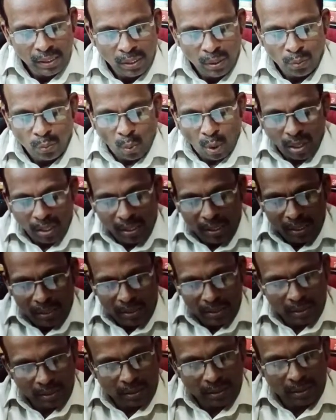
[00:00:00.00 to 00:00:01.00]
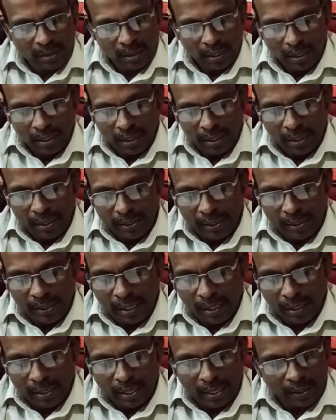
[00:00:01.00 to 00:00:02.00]
What does
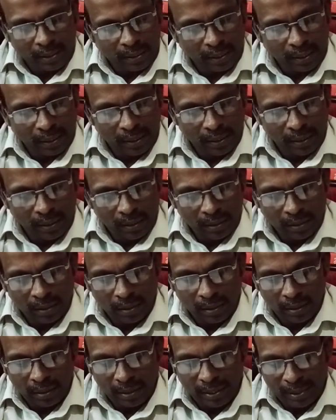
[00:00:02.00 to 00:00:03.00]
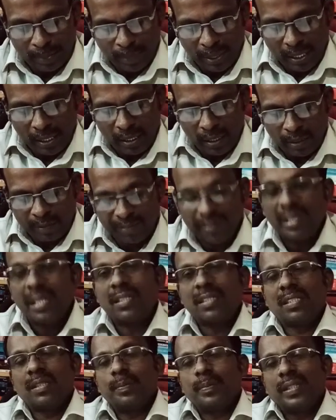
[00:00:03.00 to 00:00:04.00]
Lydia Catherine demand of
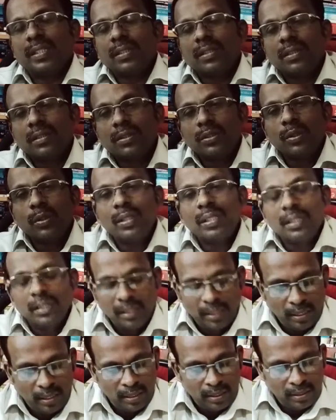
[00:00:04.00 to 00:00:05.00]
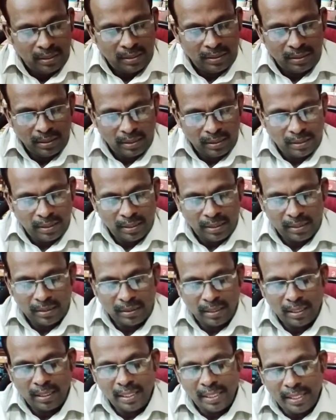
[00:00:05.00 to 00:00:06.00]
Elizabeth? So there is
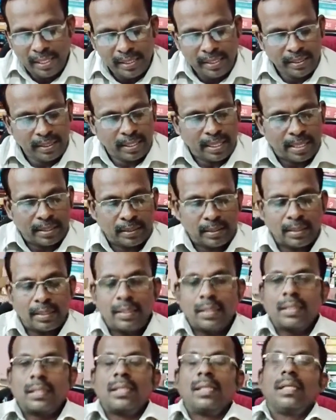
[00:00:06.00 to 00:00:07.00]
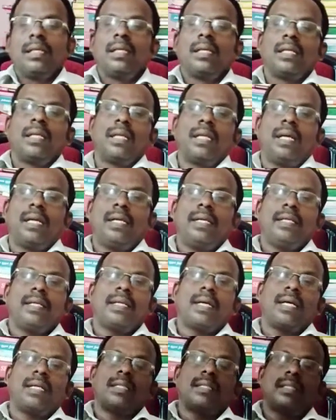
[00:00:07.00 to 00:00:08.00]
a Lady Catherine. Lady
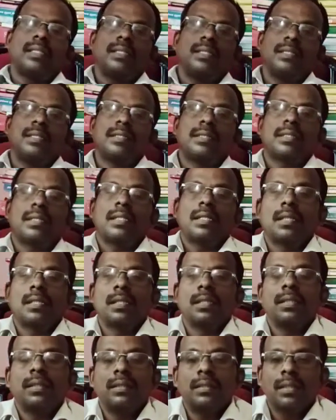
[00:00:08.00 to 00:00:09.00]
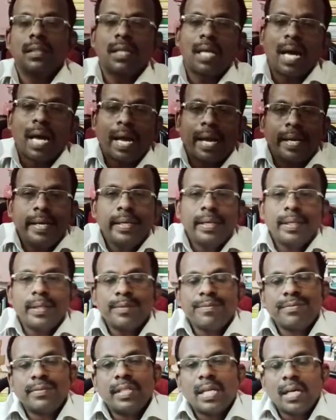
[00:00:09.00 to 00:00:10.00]
Catherine is an aunt
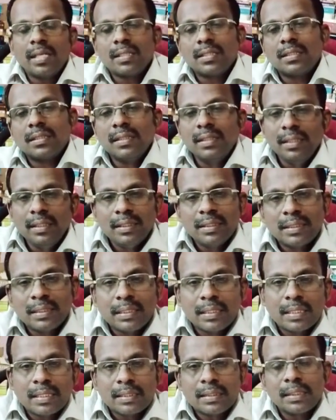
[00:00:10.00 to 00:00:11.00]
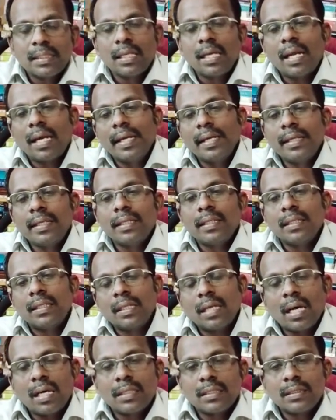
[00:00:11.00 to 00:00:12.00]
of Darcy. She doesn't like
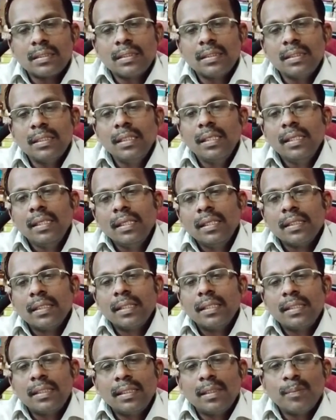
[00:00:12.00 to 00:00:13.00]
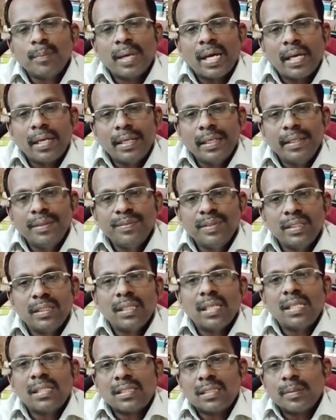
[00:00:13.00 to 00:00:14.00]
Darcy getting married with
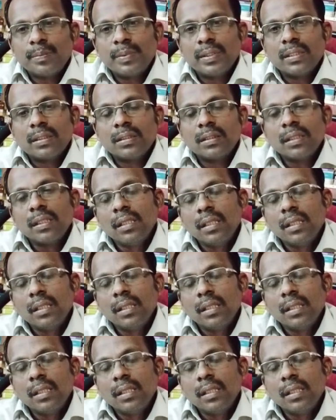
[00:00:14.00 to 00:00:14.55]
Elizabeth.